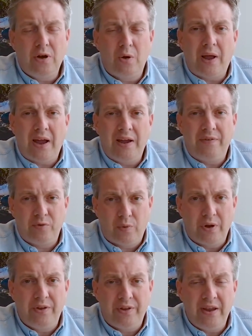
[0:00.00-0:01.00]
to go live is
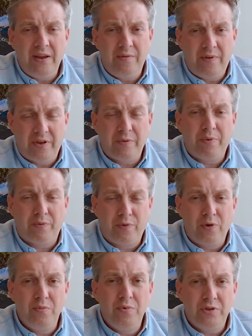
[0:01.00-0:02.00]
one thing with the
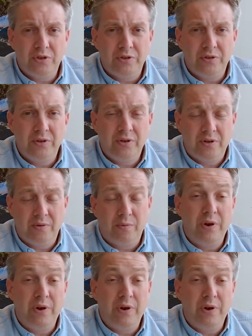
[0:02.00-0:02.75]
performance.